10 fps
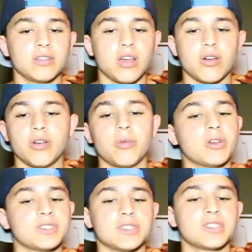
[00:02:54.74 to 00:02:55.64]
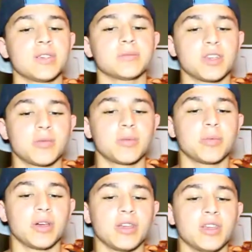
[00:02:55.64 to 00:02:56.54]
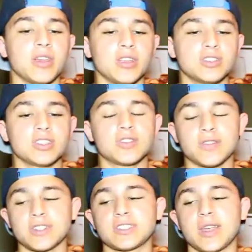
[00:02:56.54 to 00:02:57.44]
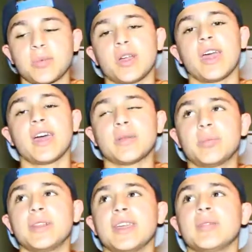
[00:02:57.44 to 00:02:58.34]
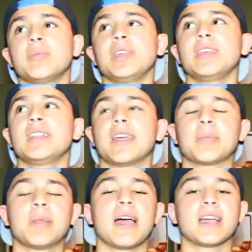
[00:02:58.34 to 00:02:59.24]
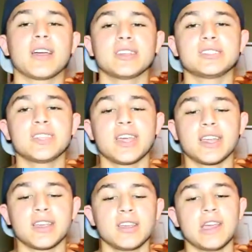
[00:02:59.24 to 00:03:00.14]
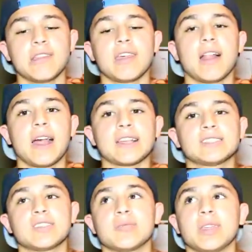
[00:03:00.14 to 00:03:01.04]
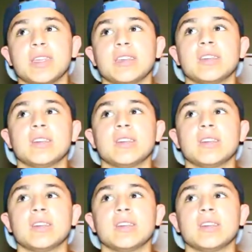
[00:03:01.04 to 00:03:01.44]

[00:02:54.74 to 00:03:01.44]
No, it wasn't the same summer, but just for example, I had a Plan B black ice deck that lasted me.